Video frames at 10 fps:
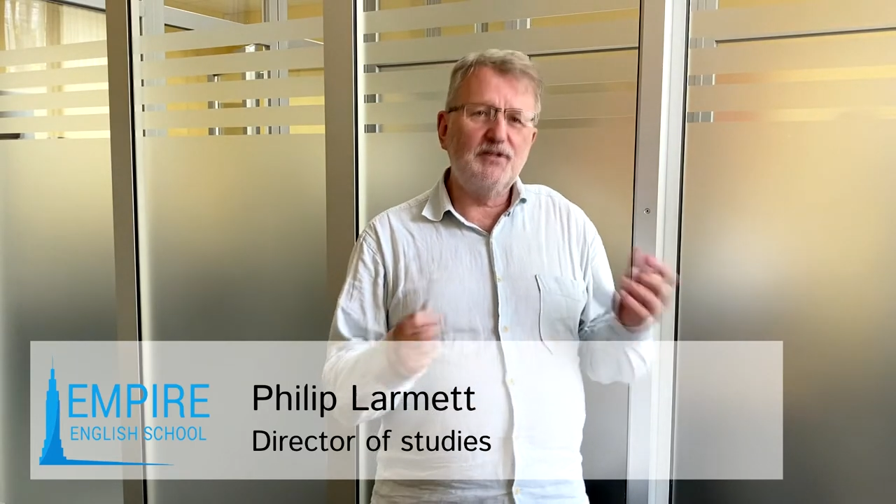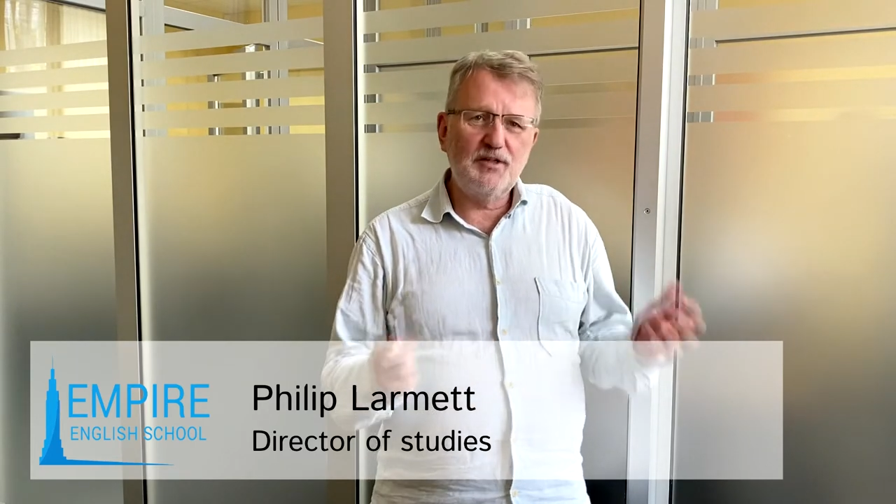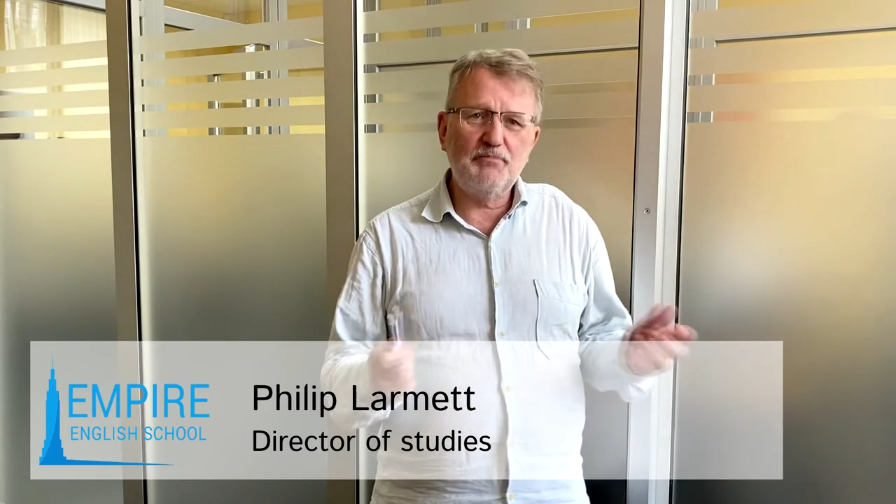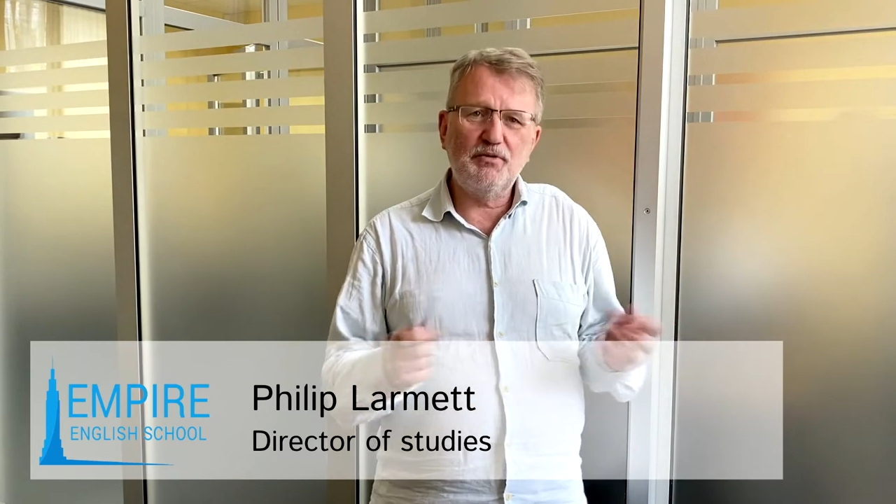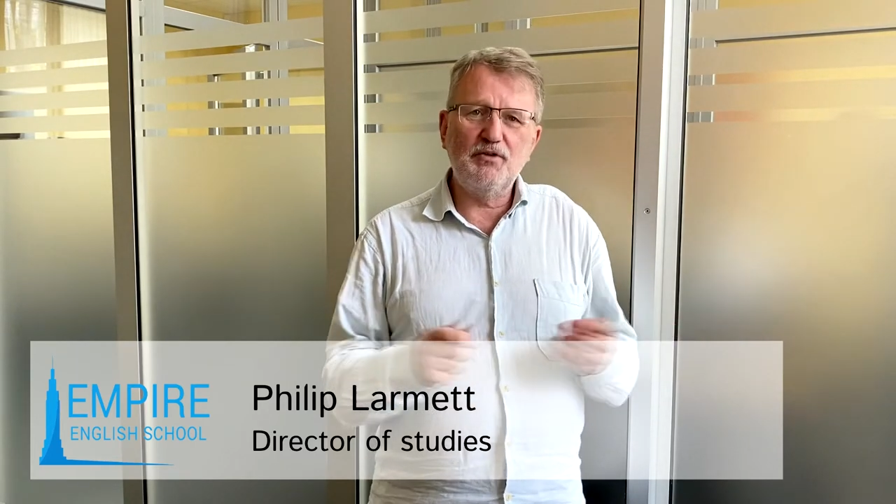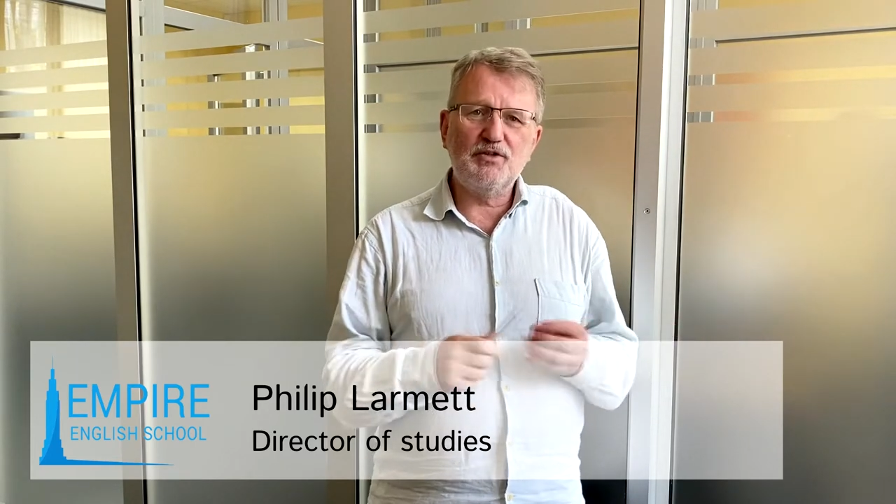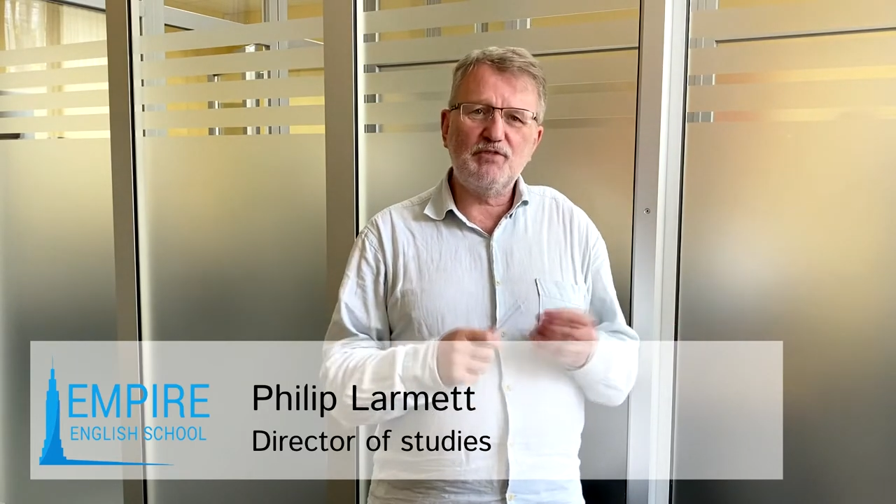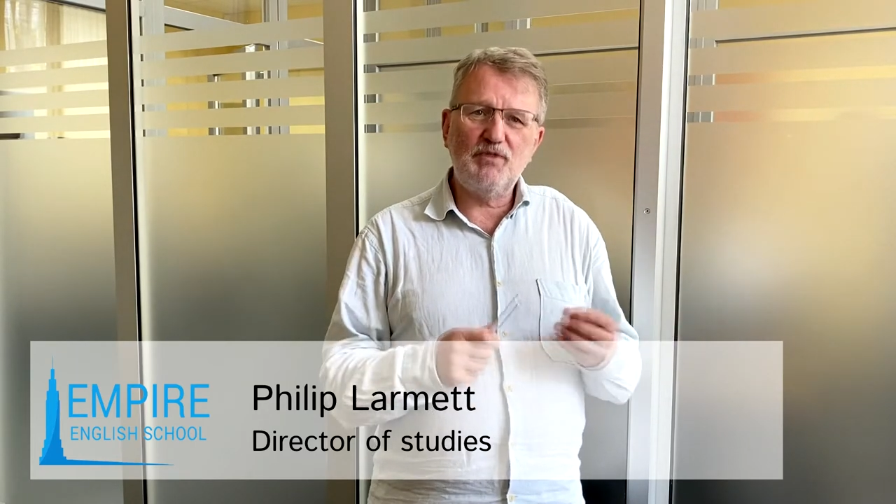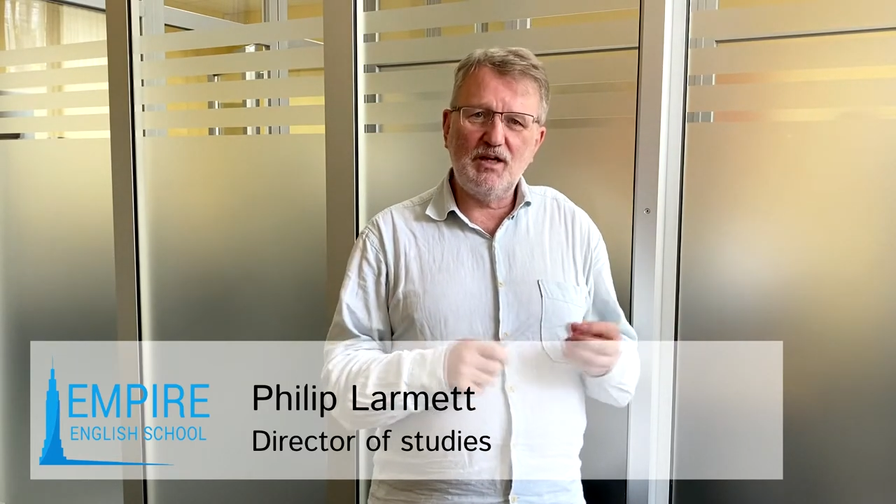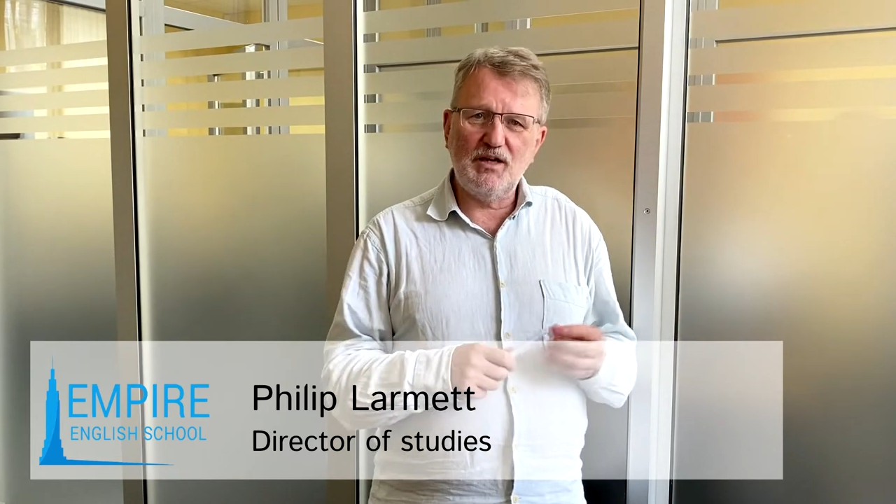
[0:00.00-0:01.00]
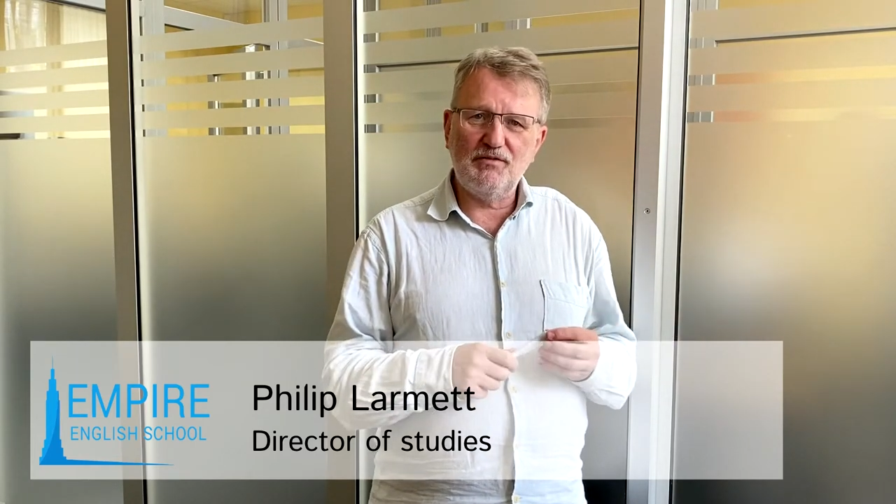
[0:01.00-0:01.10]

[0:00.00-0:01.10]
the approach we have